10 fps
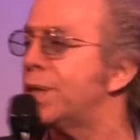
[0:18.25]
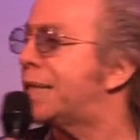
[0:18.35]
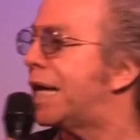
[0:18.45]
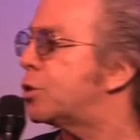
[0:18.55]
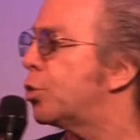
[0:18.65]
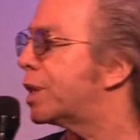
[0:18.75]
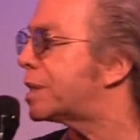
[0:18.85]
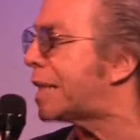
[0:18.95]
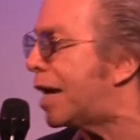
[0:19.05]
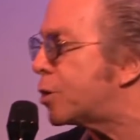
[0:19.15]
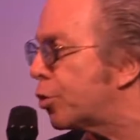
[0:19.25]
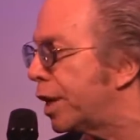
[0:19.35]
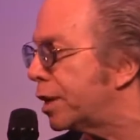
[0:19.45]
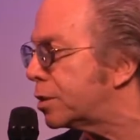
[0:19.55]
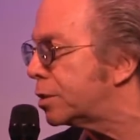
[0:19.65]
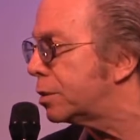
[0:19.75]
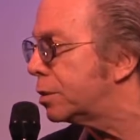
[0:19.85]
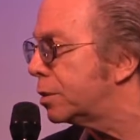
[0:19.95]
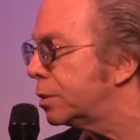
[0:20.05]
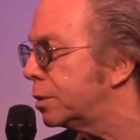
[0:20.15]
we tend to exaggerate.
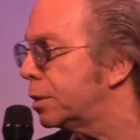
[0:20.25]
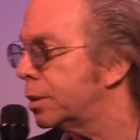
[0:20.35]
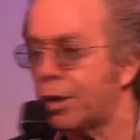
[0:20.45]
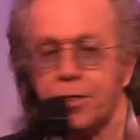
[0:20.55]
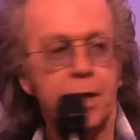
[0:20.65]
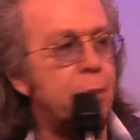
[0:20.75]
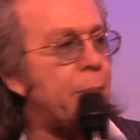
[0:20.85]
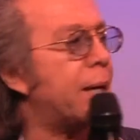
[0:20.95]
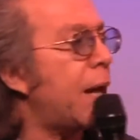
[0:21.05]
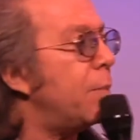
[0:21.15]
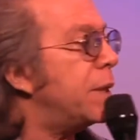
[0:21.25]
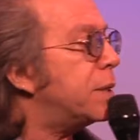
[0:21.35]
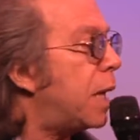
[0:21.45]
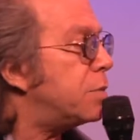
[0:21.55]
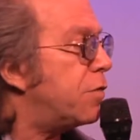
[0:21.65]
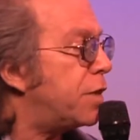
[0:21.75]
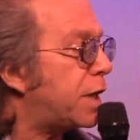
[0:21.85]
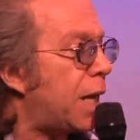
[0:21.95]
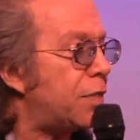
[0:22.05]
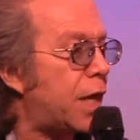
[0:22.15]
Now think about it, how many times have you
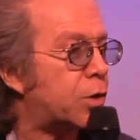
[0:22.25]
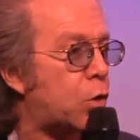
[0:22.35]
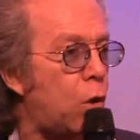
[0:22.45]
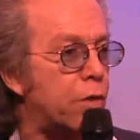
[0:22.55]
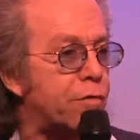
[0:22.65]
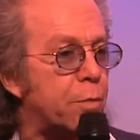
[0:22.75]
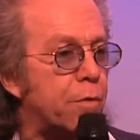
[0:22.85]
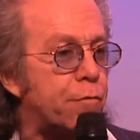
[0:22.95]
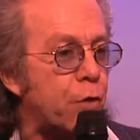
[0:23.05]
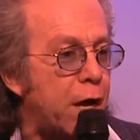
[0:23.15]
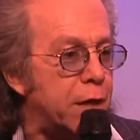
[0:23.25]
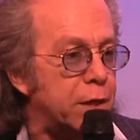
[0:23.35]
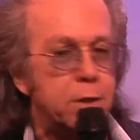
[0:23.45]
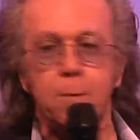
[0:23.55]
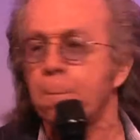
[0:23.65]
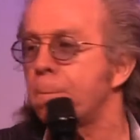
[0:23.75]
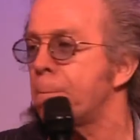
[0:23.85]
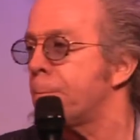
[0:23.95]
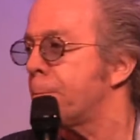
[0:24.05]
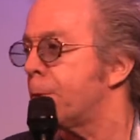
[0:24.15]
gotten that call from a friend
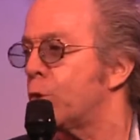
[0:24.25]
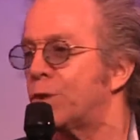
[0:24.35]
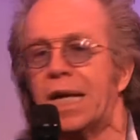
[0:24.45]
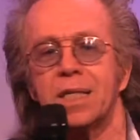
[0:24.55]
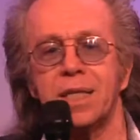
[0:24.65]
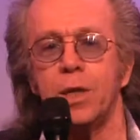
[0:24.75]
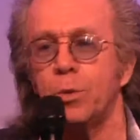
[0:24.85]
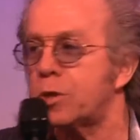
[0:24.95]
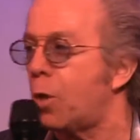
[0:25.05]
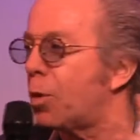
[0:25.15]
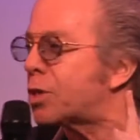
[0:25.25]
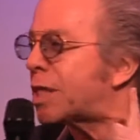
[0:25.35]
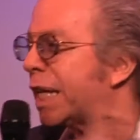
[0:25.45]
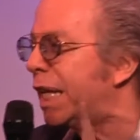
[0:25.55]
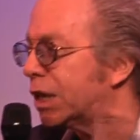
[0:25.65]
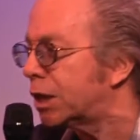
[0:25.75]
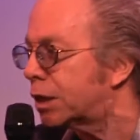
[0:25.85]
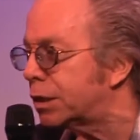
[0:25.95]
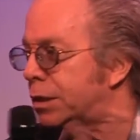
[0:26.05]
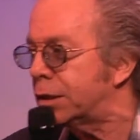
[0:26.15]
who tells you he was almost
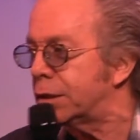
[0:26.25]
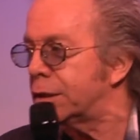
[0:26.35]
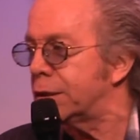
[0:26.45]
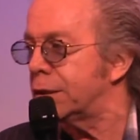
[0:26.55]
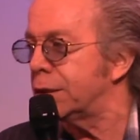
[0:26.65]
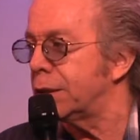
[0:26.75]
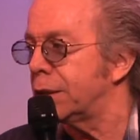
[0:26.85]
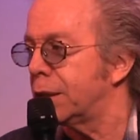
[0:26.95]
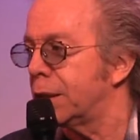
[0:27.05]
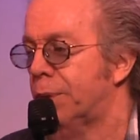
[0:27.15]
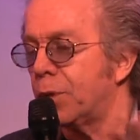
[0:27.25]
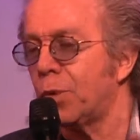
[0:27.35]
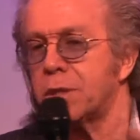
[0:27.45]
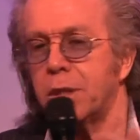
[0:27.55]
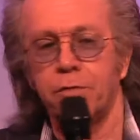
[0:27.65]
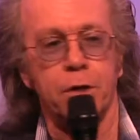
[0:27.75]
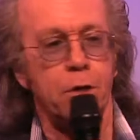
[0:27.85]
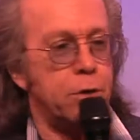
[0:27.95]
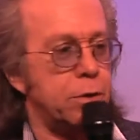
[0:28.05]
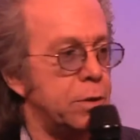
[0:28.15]
killed, but he wasn't even
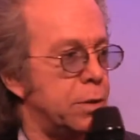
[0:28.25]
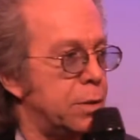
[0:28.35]
hurt?